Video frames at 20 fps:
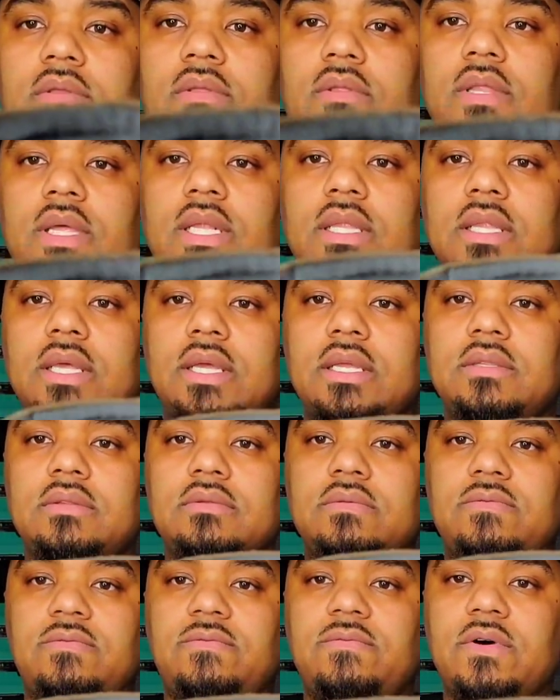Like that.
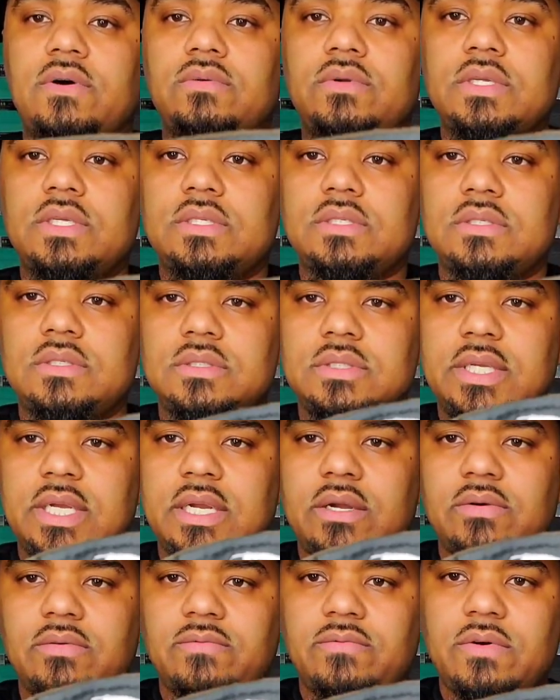Focus. It's not
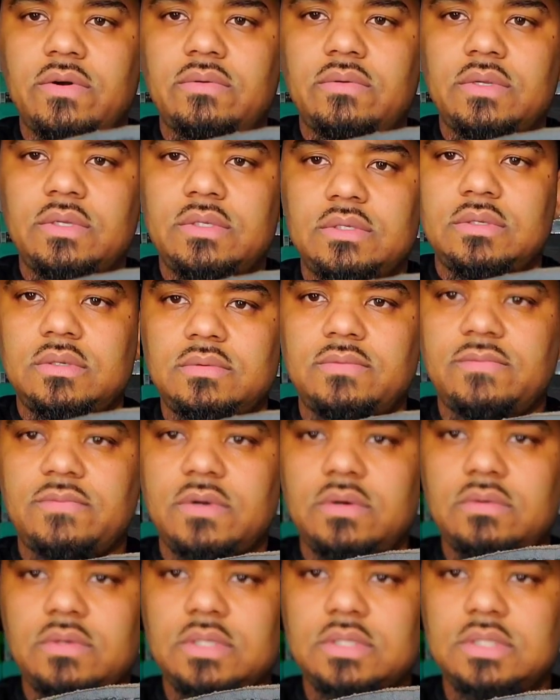going to focus.
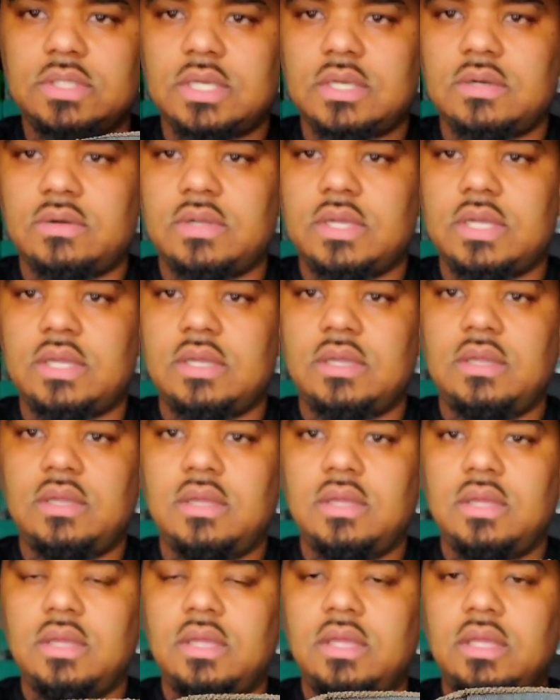Focus now. Okay.
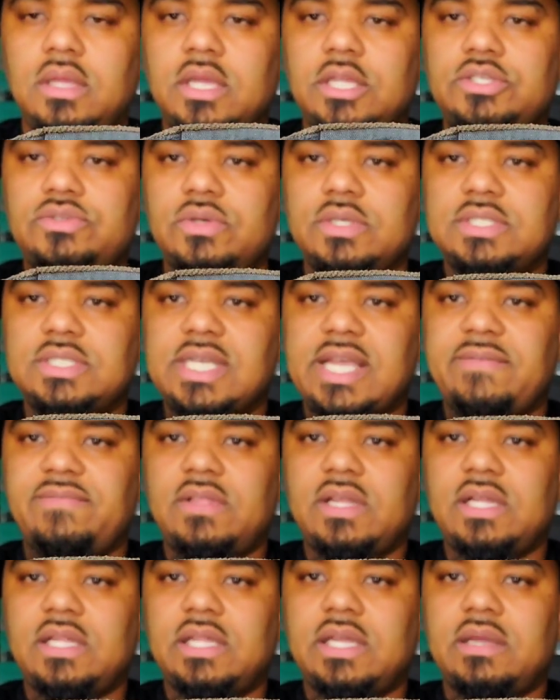Get you a safety
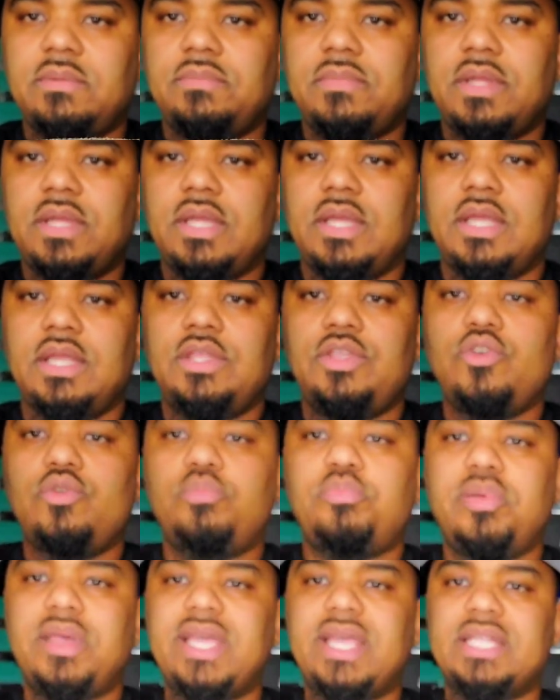clip. You
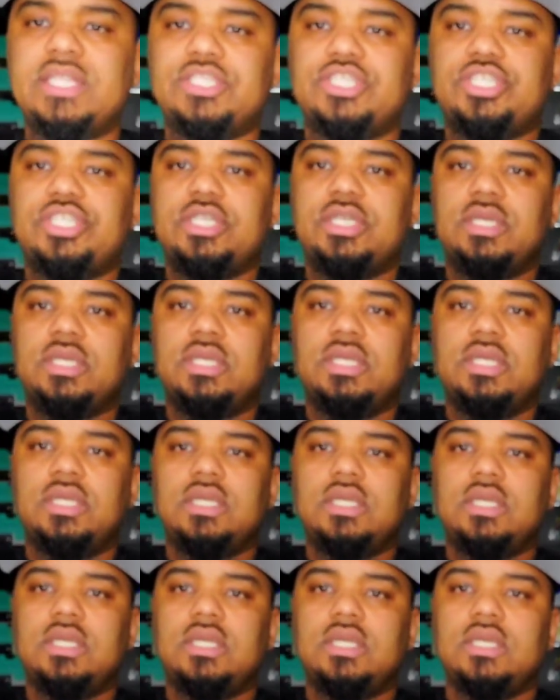pinch
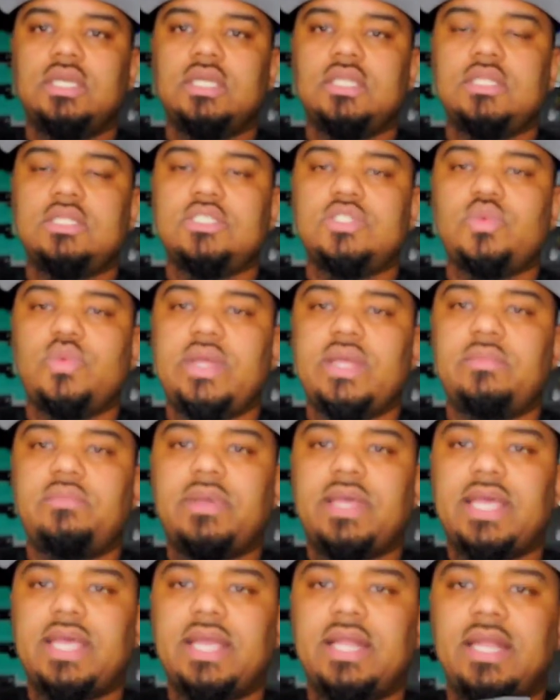the
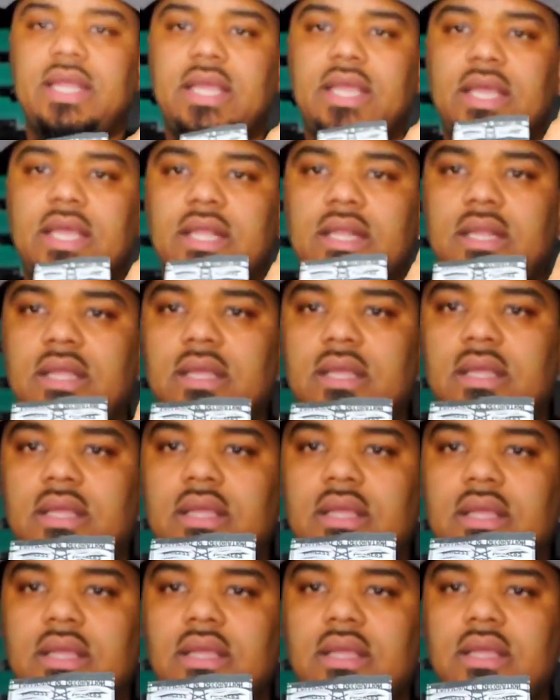sweatband in,
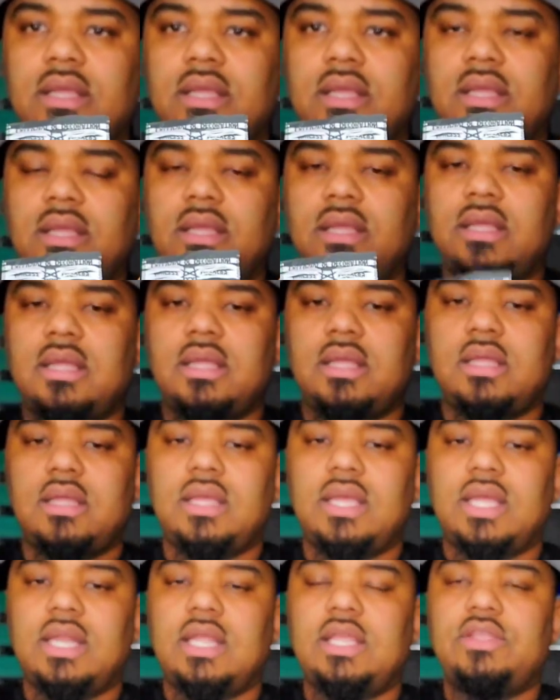
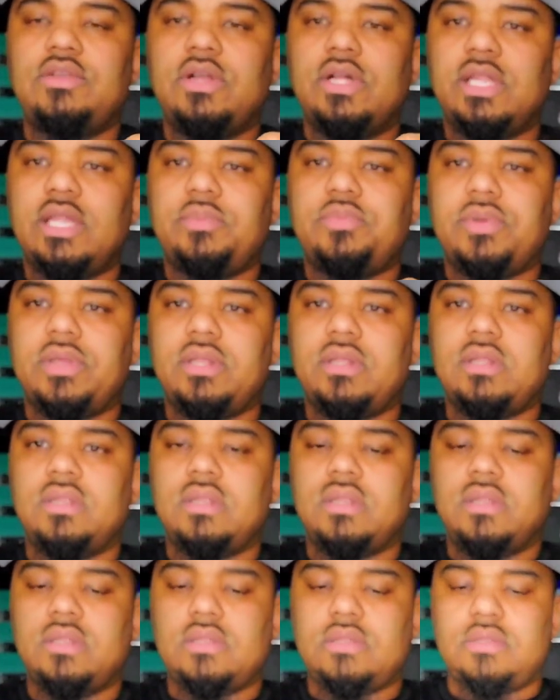and then you clip it,
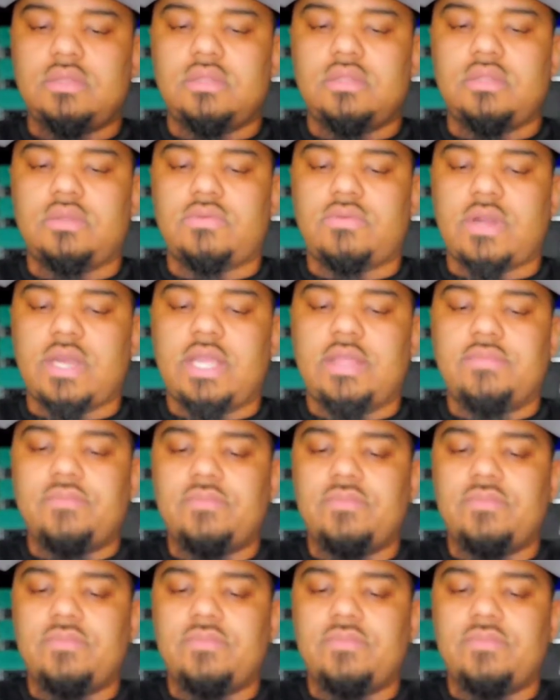right?